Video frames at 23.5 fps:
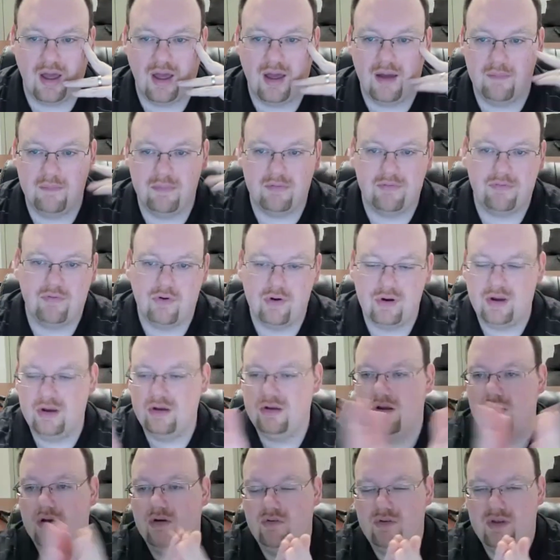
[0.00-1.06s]
Um, before you
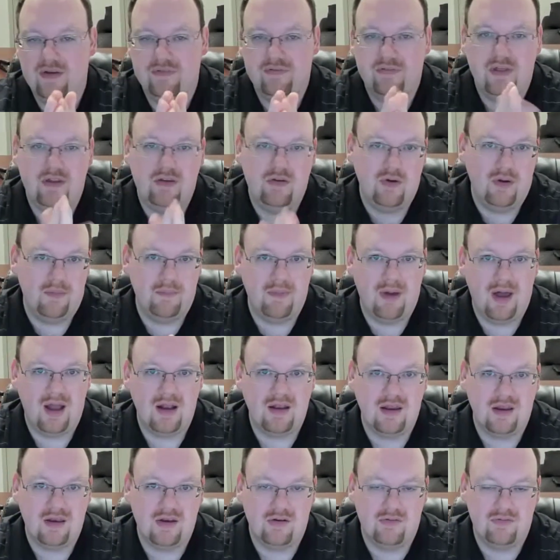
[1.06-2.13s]
go, definitely do a
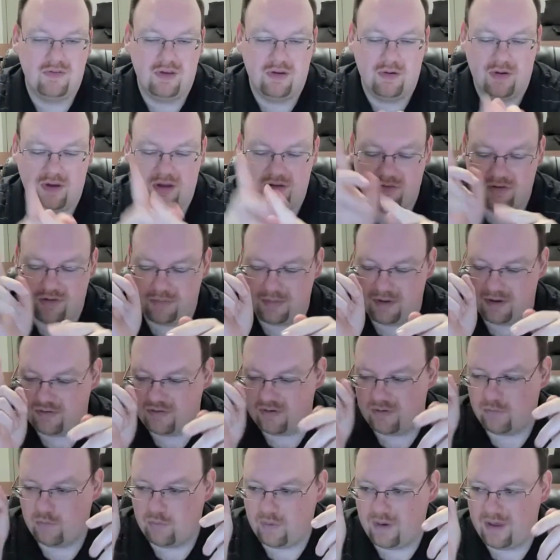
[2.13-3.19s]
mock interview. I should
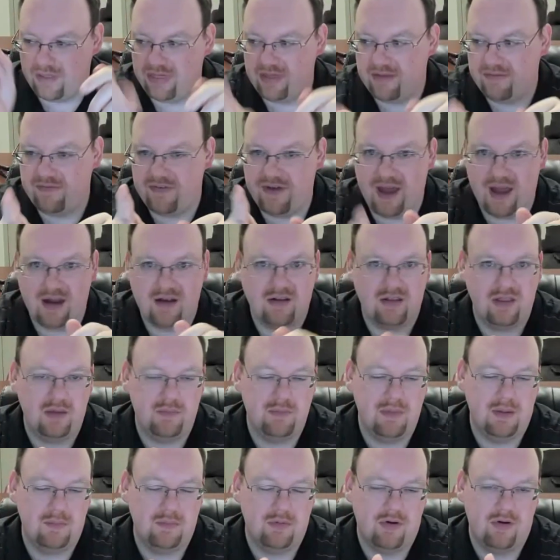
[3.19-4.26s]
mention with a faculty
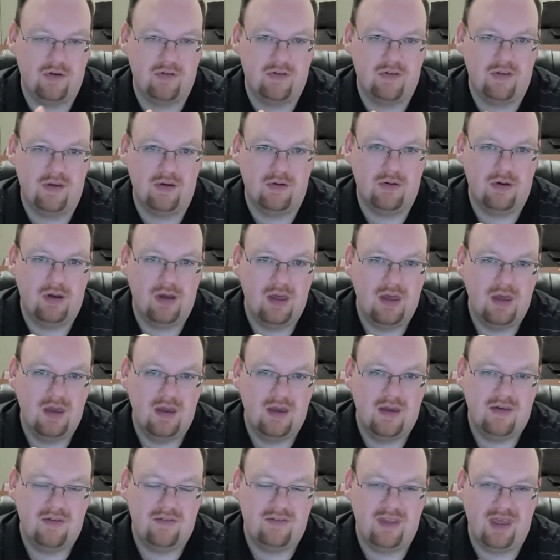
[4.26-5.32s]
member or two.
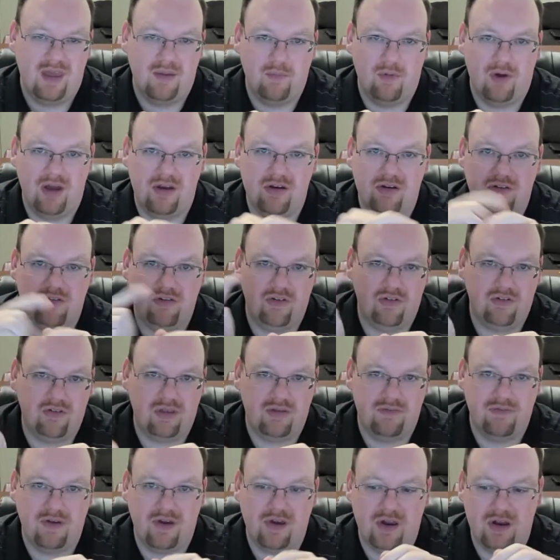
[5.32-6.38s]
Sam Weiner is
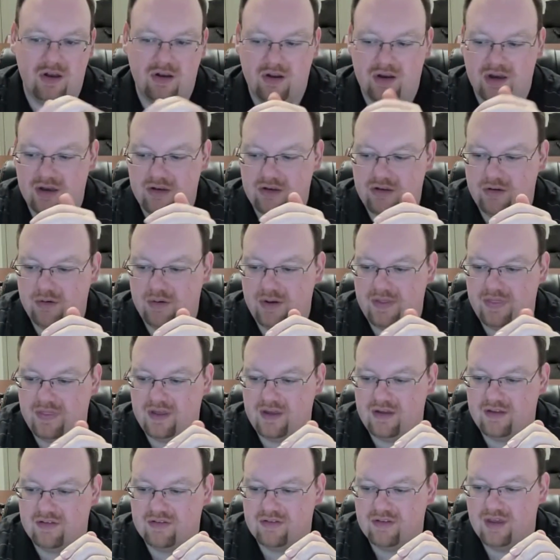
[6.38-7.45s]
usually very good at doing
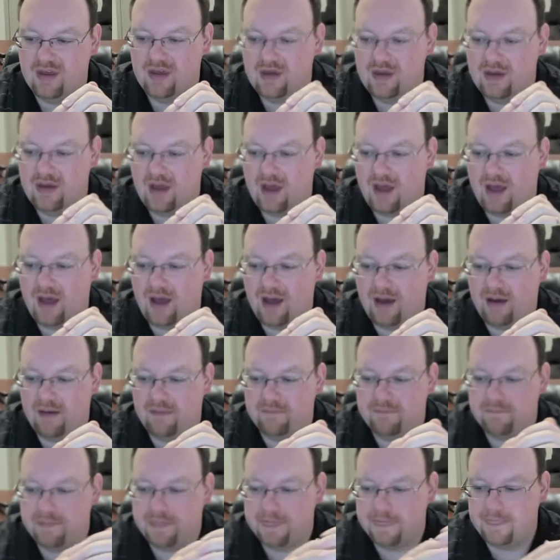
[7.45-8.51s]
these,
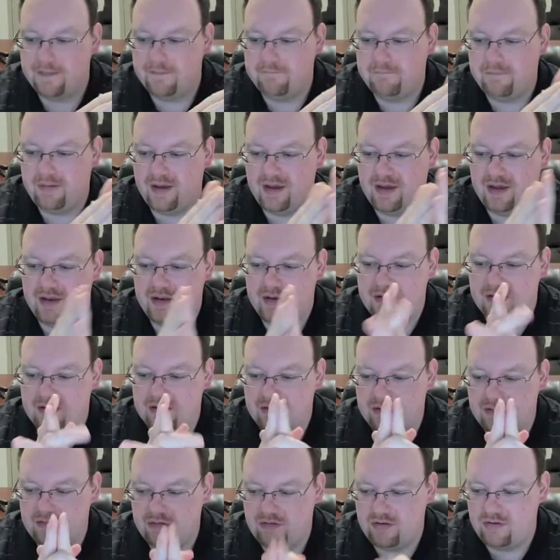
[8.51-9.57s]
um, but
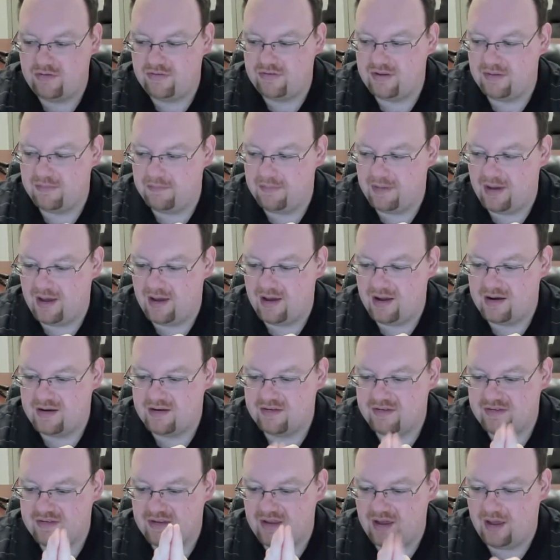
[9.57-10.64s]
do some
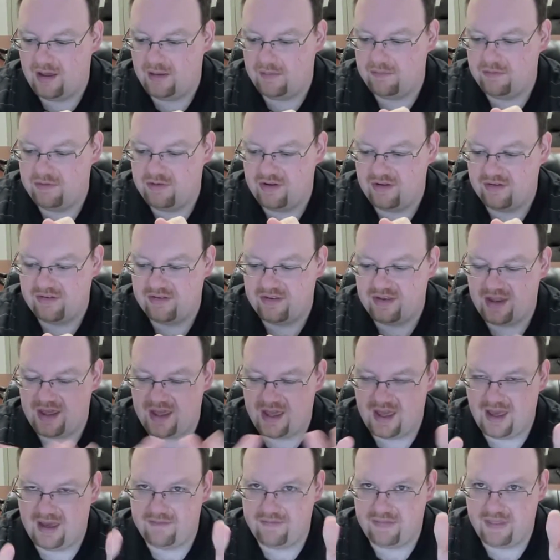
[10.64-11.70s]
mocks um, just to
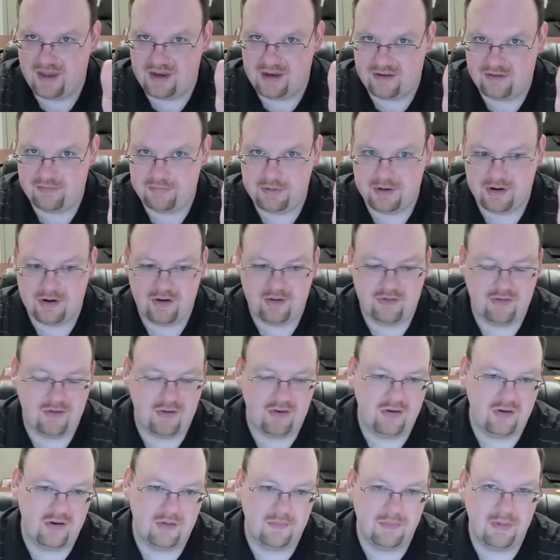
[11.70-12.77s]
have that experience
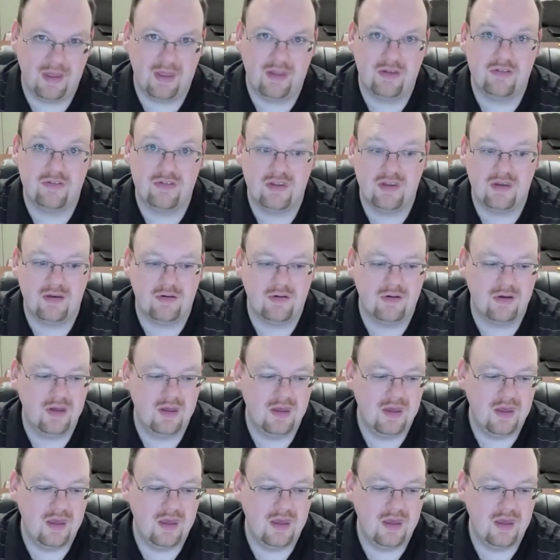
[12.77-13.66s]
under your belt too.